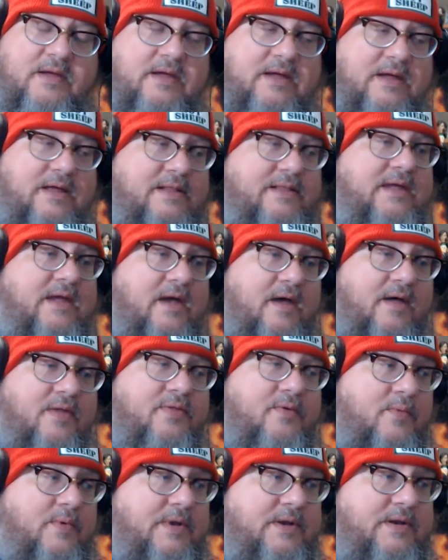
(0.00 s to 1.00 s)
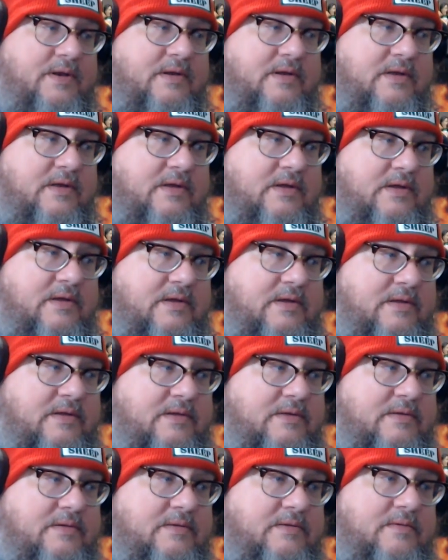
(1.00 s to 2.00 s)
And the other one
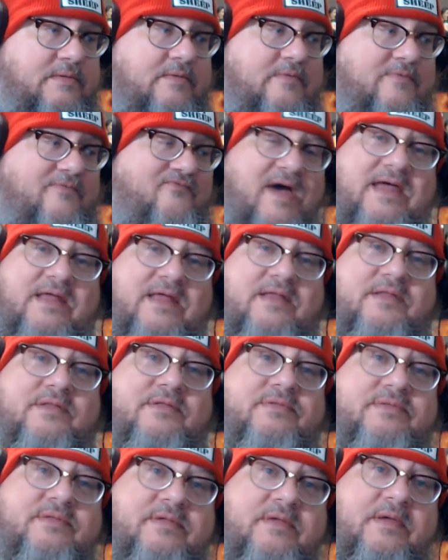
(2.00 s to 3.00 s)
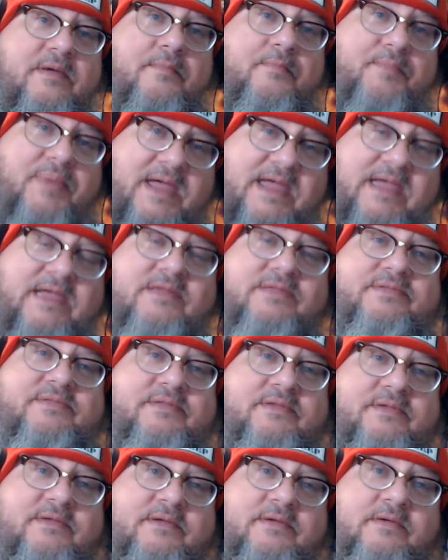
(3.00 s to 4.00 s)
finds peace
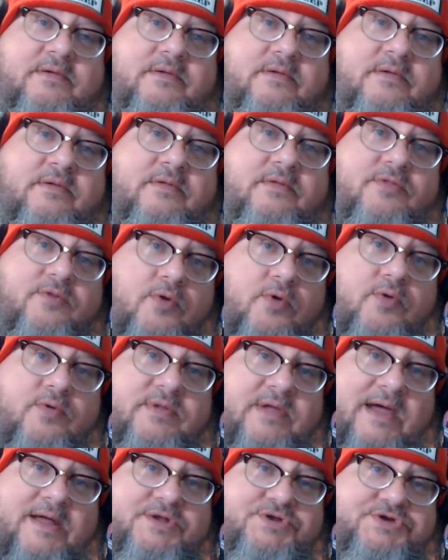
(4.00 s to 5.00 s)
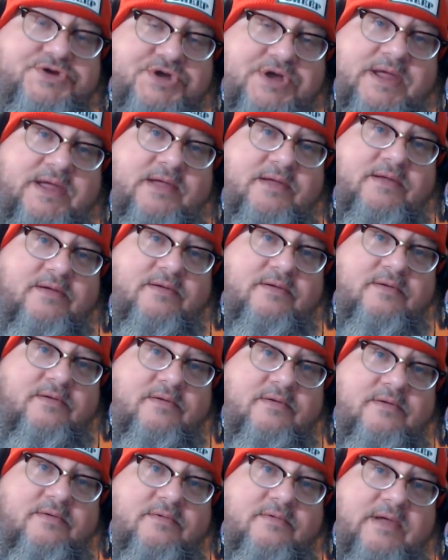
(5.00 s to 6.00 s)
through Tai Chi
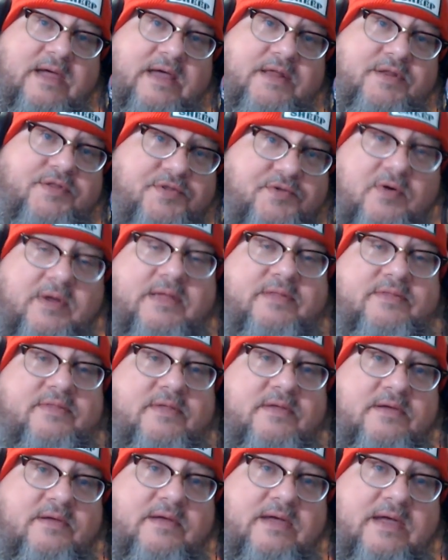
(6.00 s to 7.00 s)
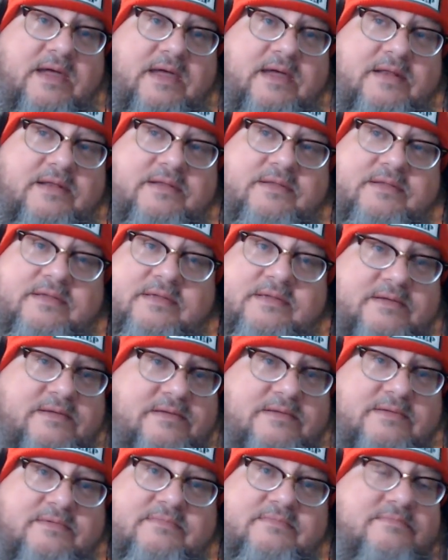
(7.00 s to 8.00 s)
and strength. And
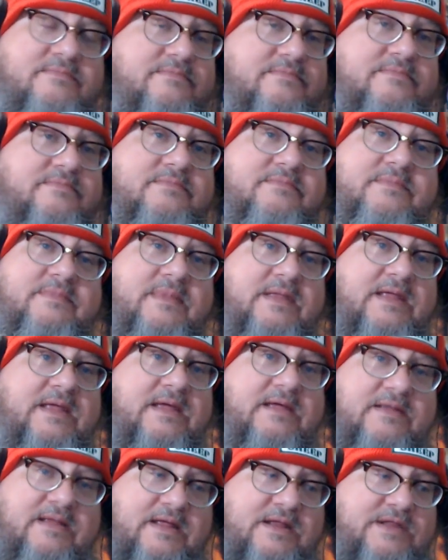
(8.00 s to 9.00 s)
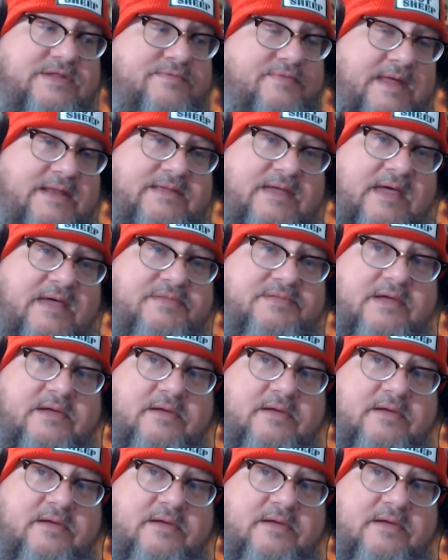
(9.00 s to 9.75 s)
it's fantastic.